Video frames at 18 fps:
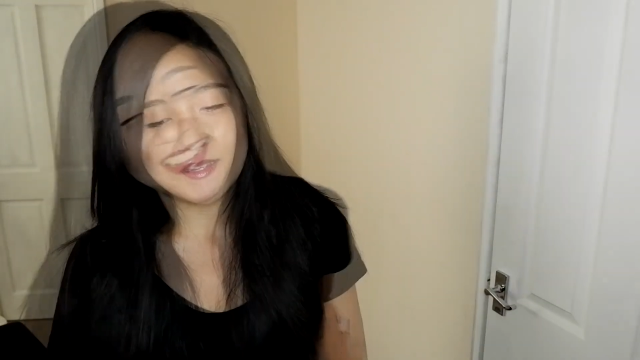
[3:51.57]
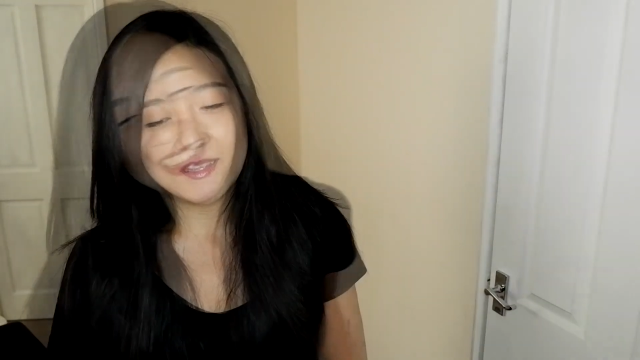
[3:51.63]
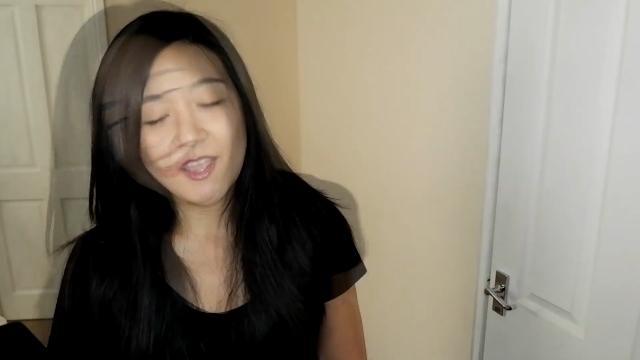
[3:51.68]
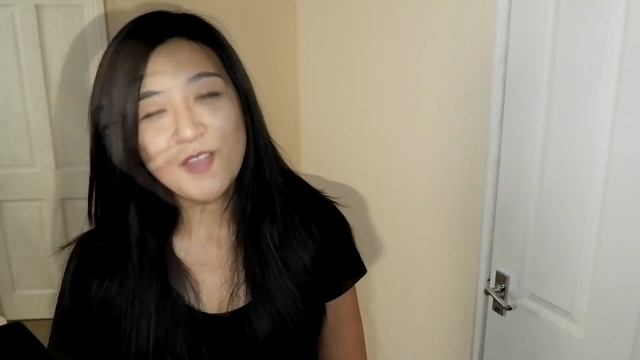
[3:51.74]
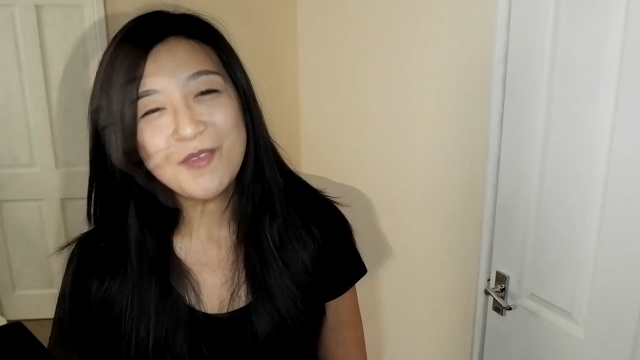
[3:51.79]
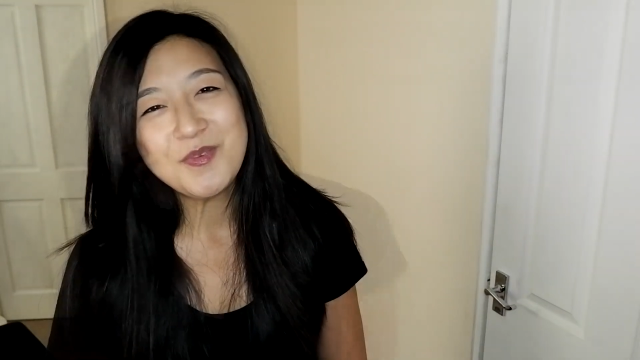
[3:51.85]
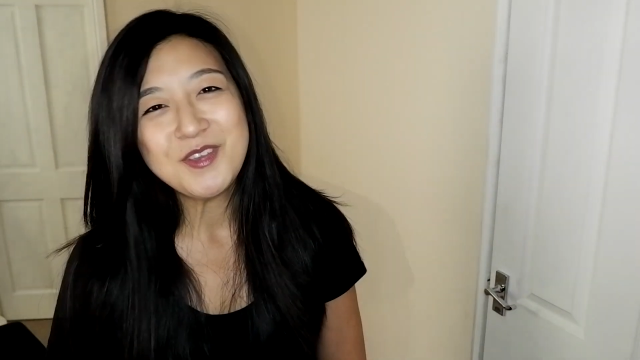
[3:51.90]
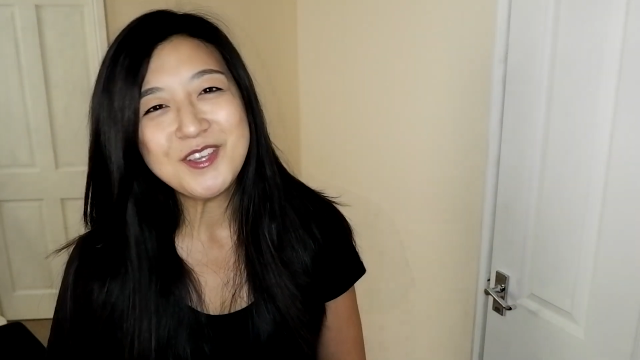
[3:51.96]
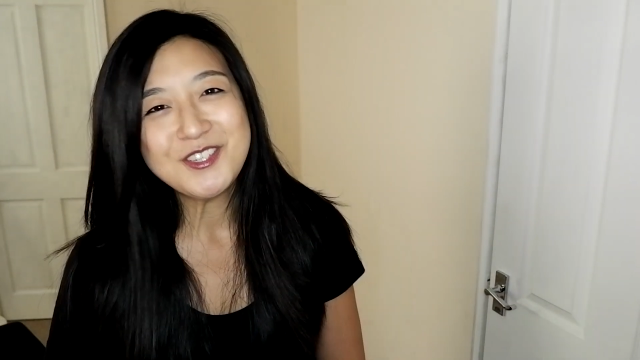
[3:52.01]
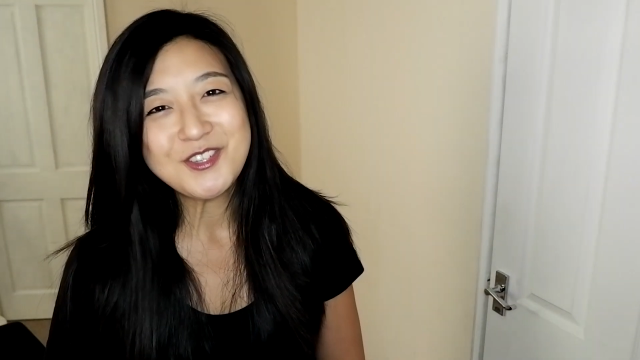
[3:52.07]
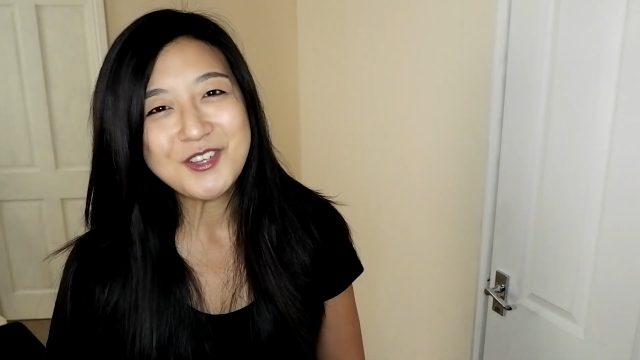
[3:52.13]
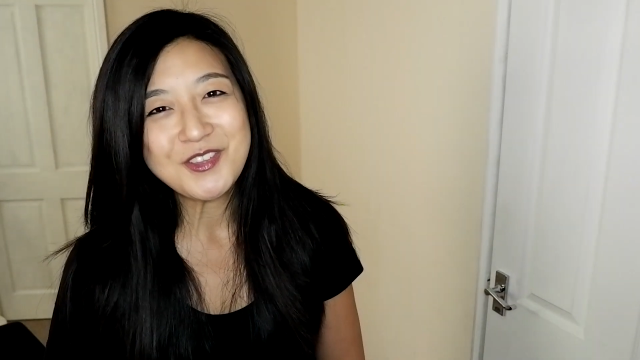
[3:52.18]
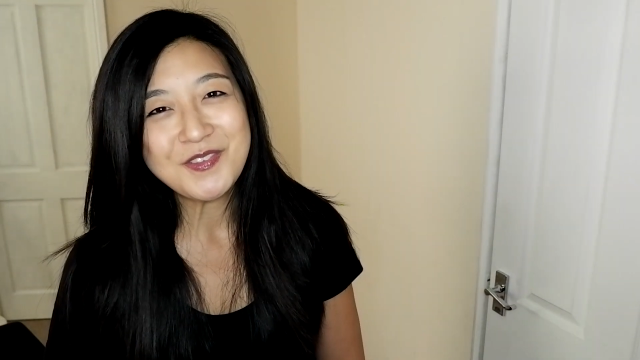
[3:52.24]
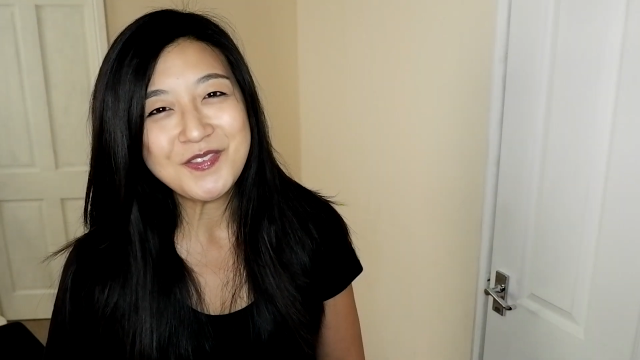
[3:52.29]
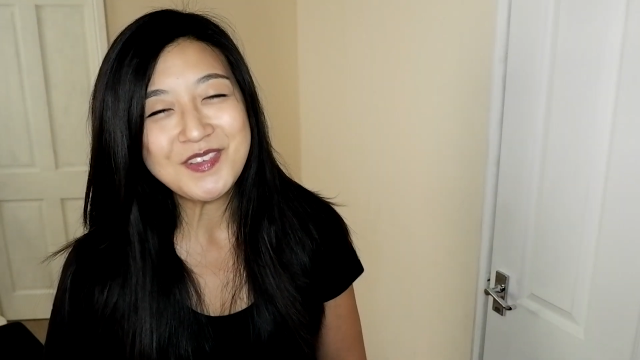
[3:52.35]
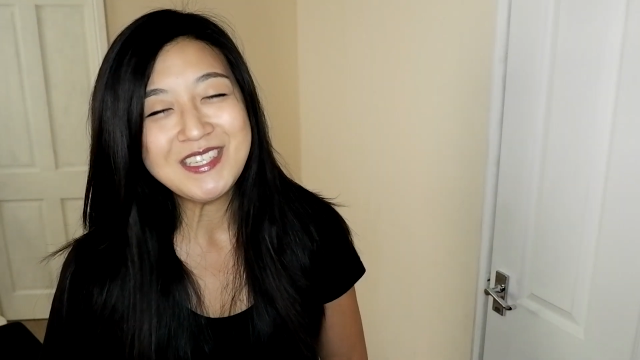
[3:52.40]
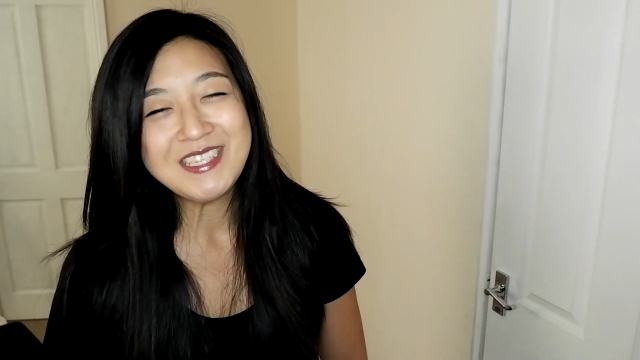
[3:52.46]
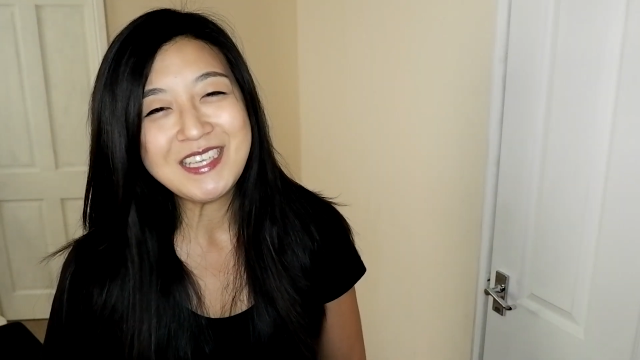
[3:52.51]
Hope you enjoyed
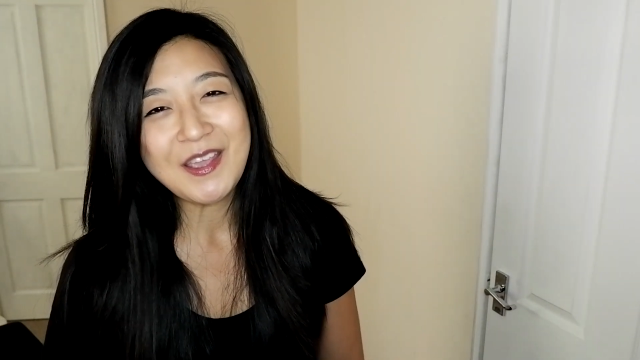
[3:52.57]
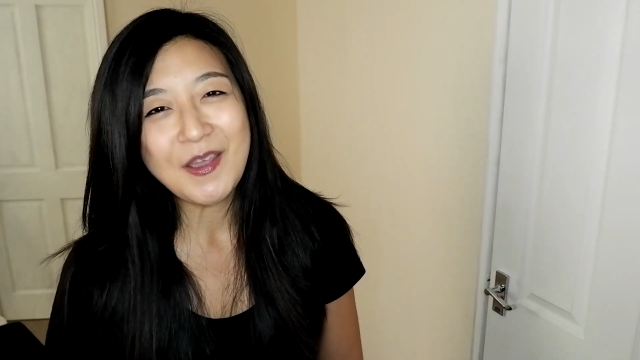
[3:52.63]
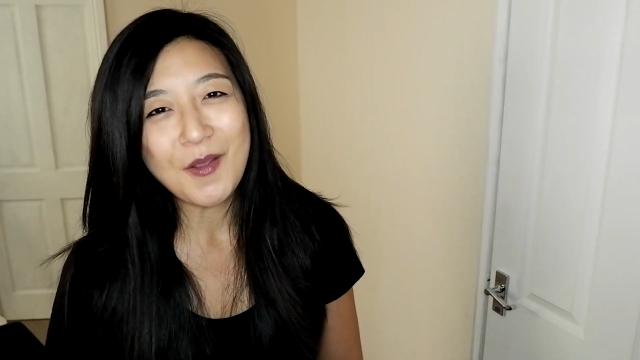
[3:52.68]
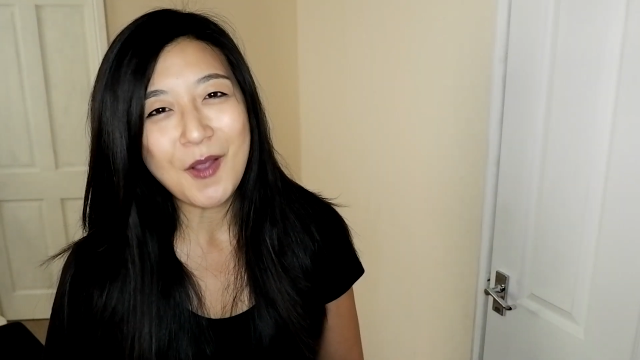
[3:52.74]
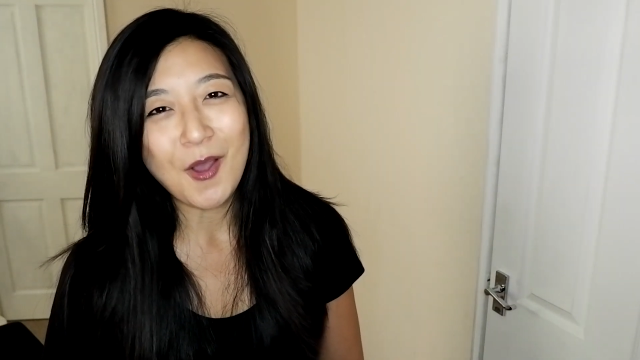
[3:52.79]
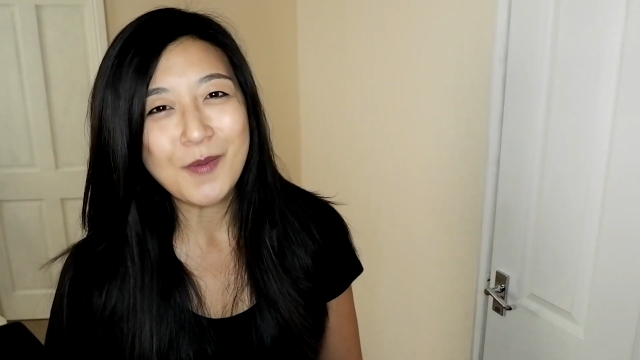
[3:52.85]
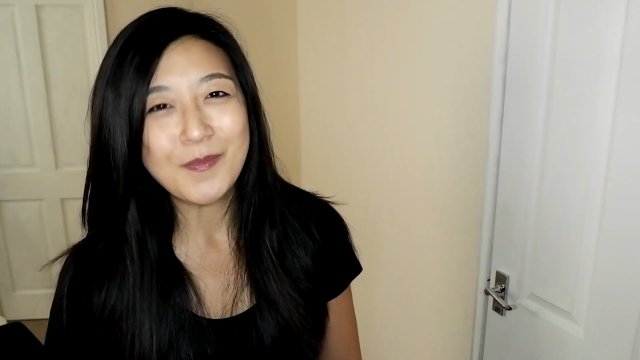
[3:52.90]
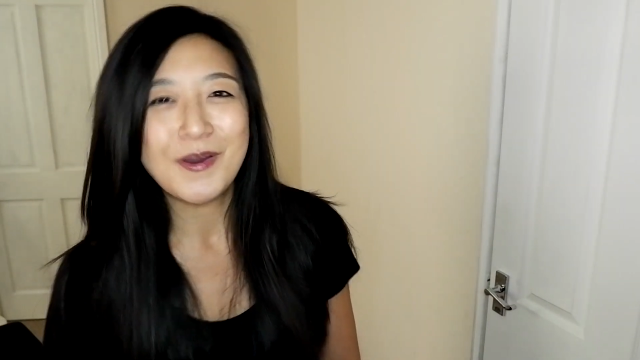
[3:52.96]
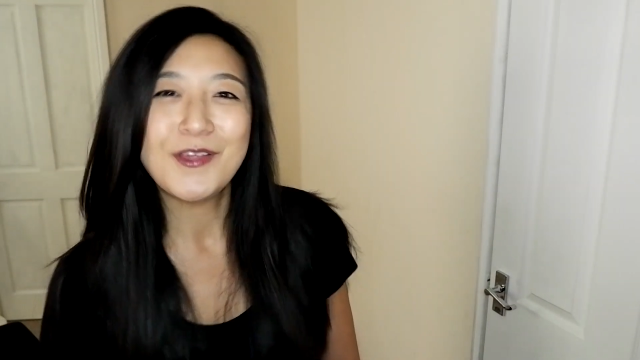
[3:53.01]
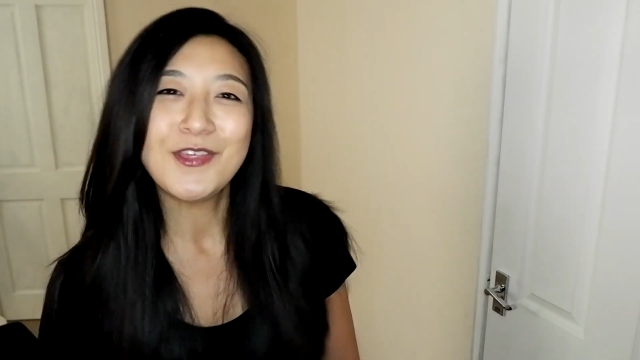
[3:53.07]
the video on my